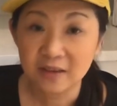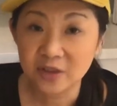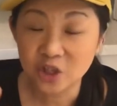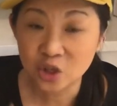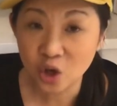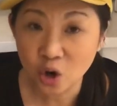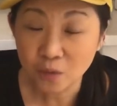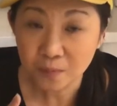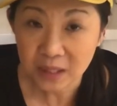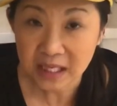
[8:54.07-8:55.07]
If you
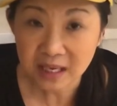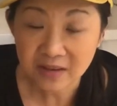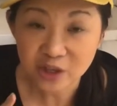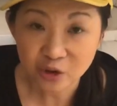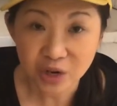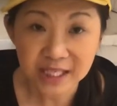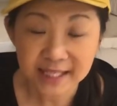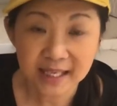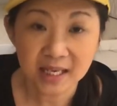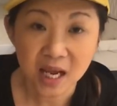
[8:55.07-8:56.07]
don't believe and
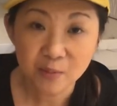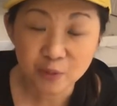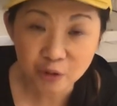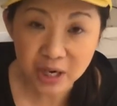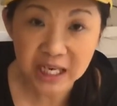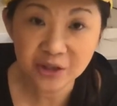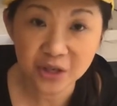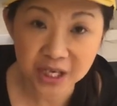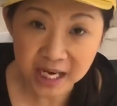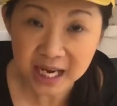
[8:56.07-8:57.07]
trust it, pray
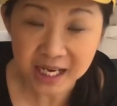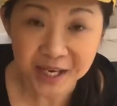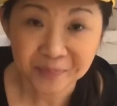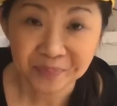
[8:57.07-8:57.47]
today.